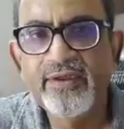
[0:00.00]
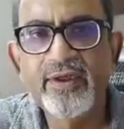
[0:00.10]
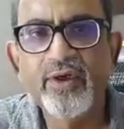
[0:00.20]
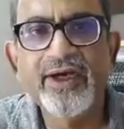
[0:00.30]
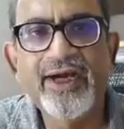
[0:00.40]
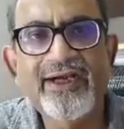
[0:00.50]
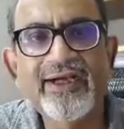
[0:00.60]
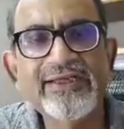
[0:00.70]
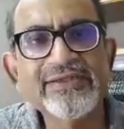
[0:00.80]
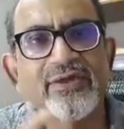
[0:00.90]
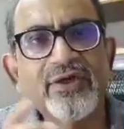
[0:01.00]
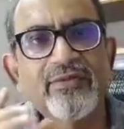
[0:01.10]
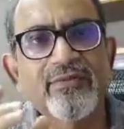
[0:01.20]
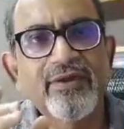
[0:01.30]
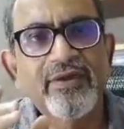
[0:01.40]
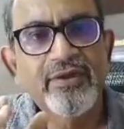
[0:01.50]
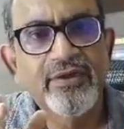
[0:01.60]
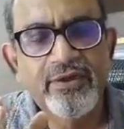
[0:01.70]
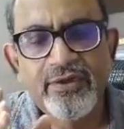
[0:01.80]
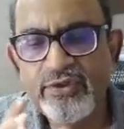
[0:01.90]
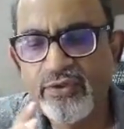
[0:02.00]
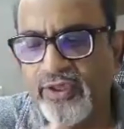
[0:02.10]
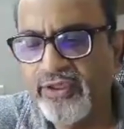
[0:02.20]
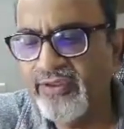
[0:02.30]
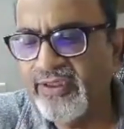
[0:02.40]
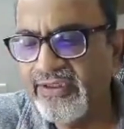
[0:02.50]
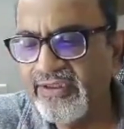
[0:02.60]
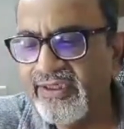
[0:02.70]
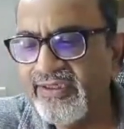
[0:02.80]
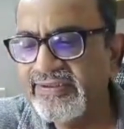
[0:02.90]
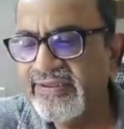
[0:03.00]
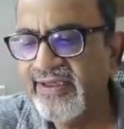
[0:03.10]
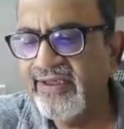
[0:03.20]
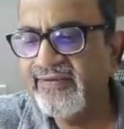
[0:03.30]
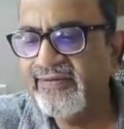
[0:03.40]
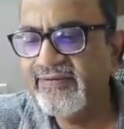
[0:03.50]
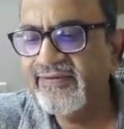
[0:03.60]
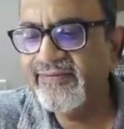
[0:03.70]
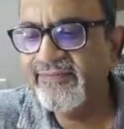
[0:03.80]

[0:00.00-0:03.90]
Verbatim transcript: Now, guidelines on ureteric injuries is